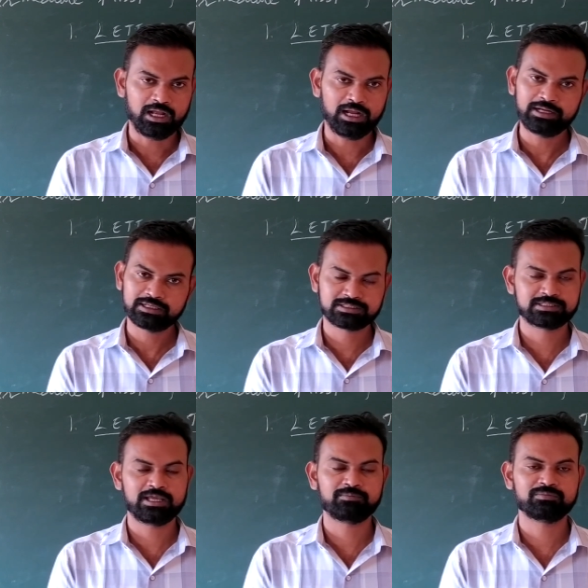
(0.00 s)
and at the
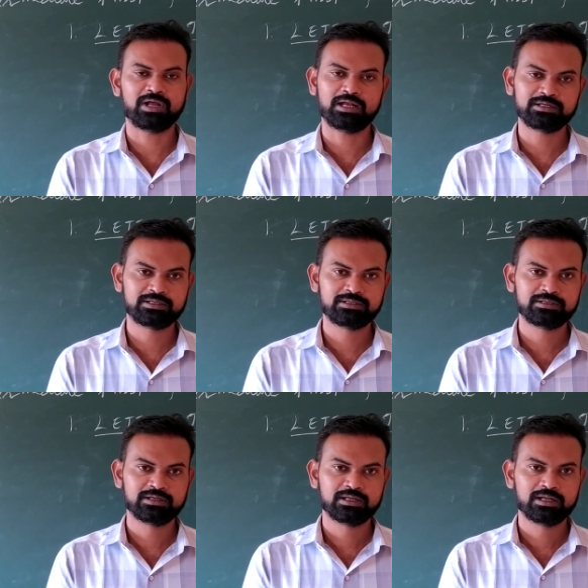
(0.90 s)
same
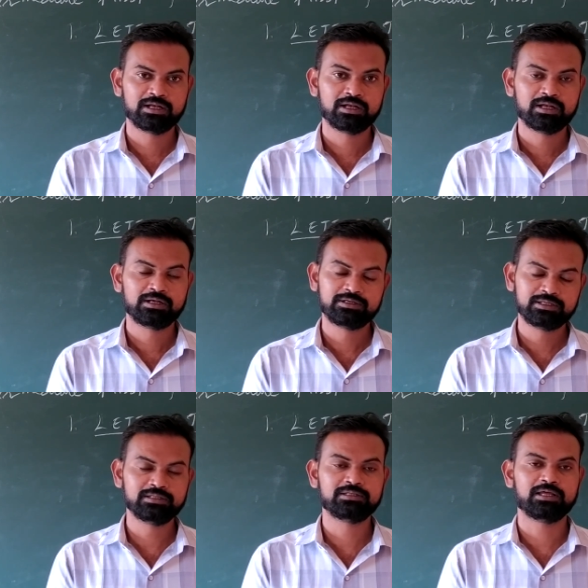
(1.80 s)

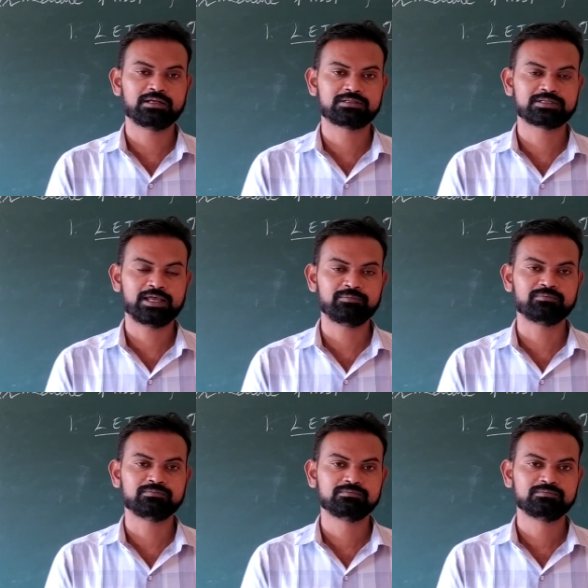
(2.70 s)
until that time
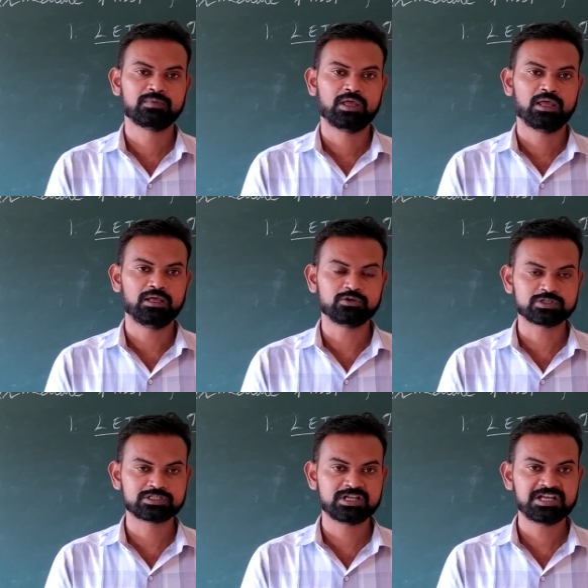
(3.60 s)
there
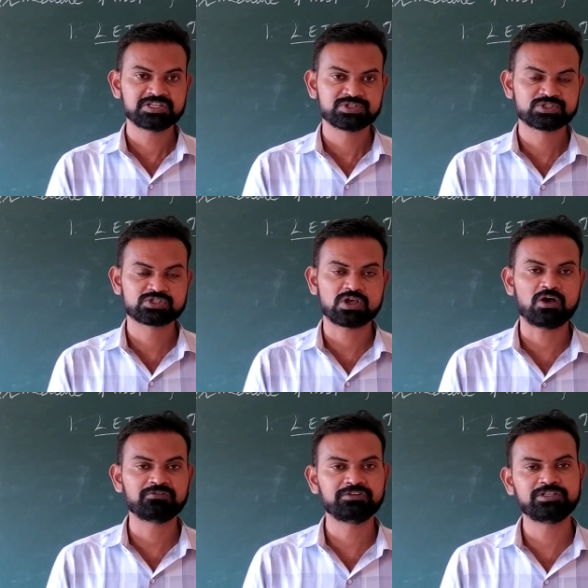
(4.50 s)
was the
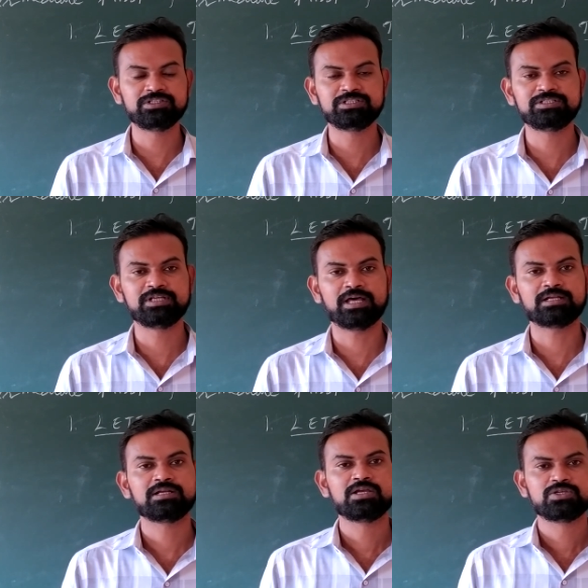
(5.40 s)
savvy leader.
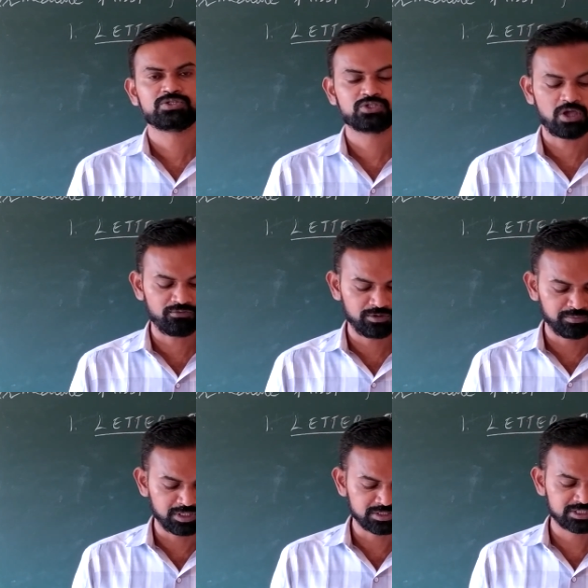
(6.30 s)
Savvy
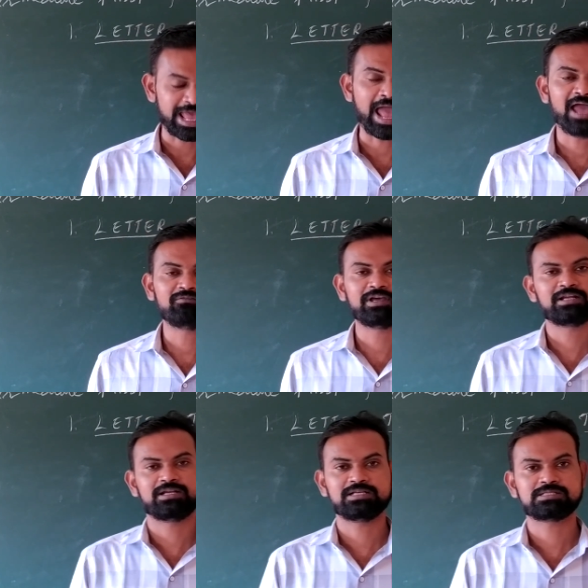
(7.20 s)
means
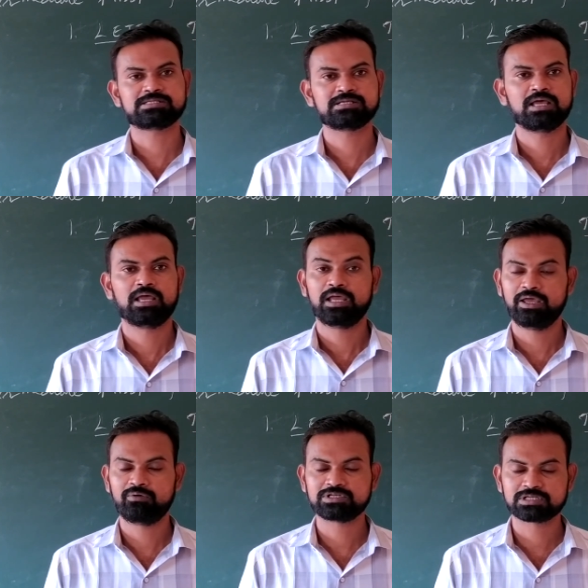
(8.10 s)
awareness. He
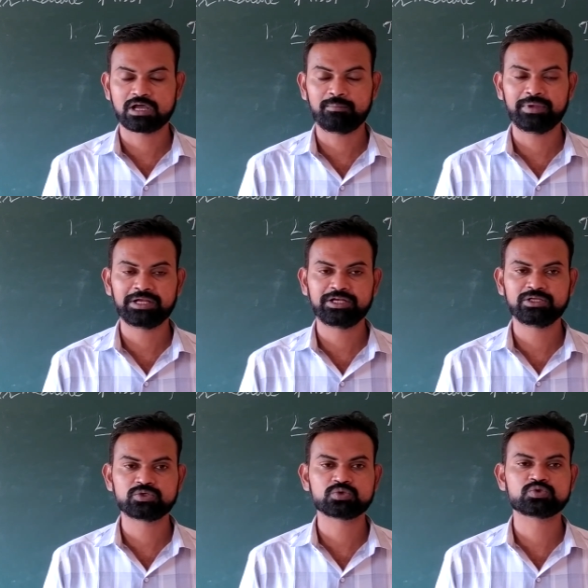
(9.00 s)
was
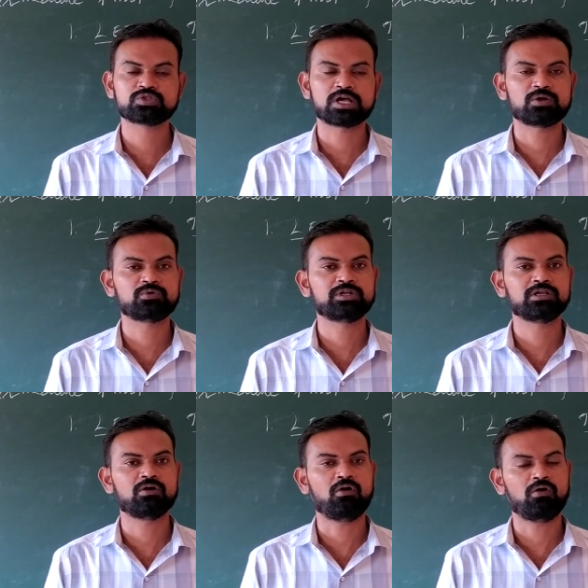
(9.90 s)
commanding to
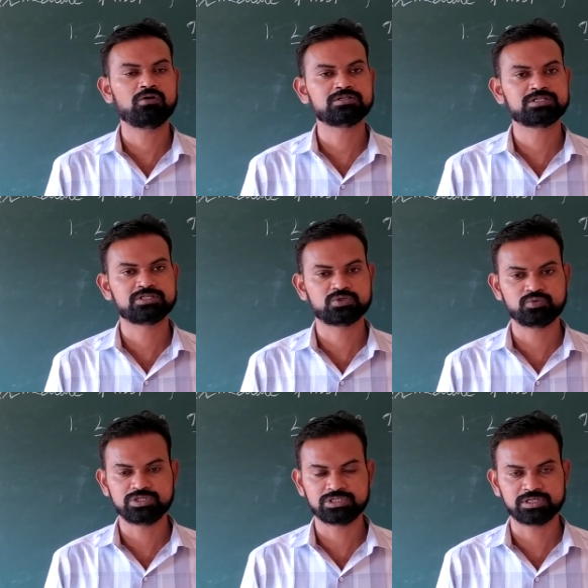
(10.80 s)
surrounding all
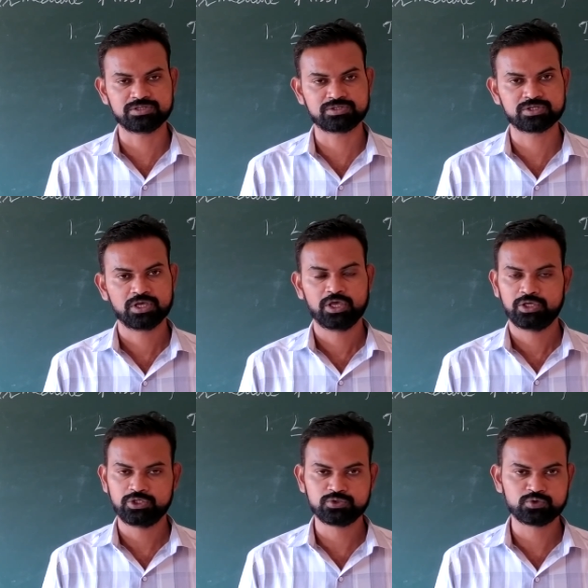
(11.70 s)
situations,
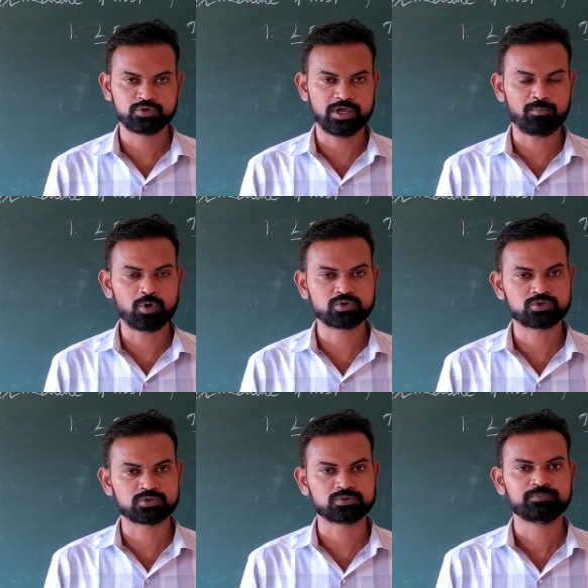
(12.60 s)
he knew
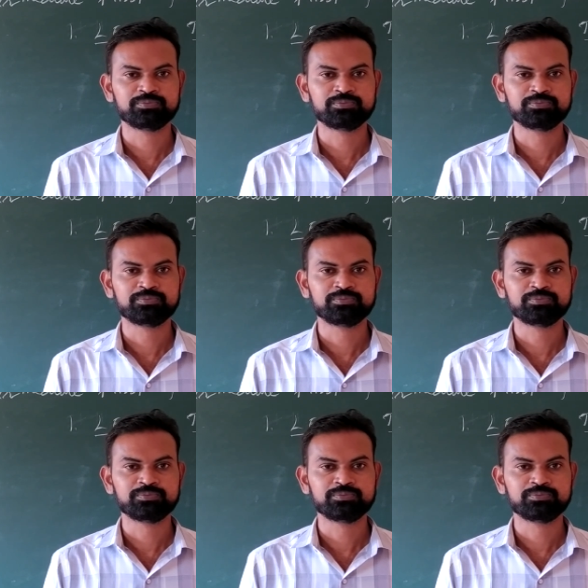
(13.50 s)
about to,